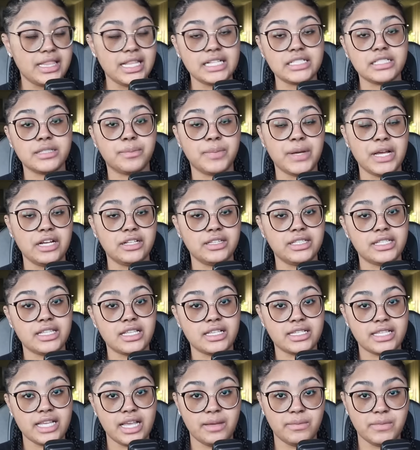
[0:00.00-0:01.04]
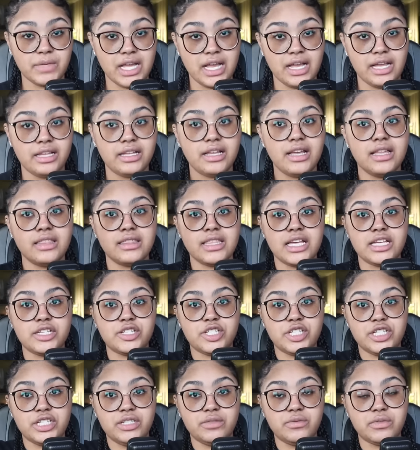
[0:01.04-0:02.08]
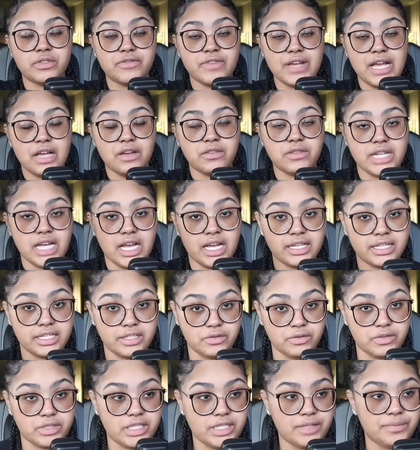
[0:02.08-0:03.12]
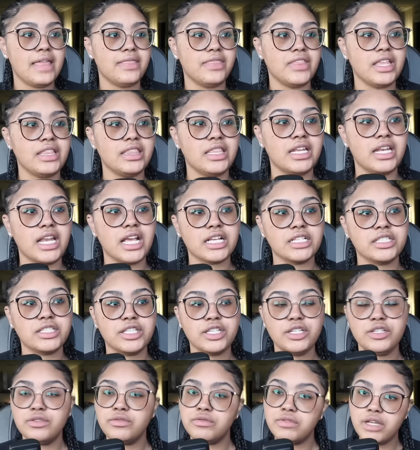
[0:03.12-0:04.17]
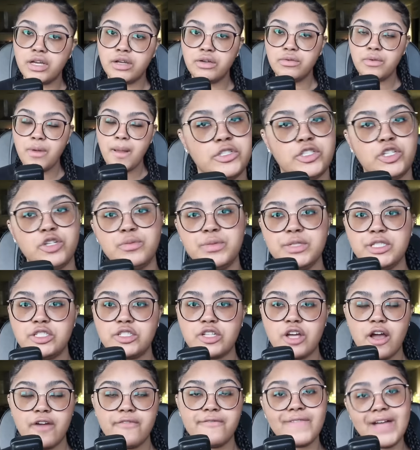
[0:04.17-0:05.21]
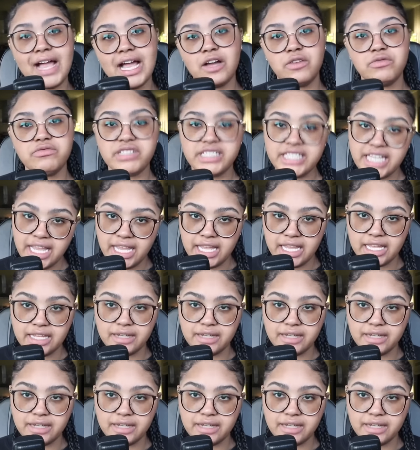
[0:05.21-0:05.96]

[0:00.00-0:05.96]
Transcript: that's apparently the same night that she was found not guilty. And then the next thing you know, Tubi star found dead.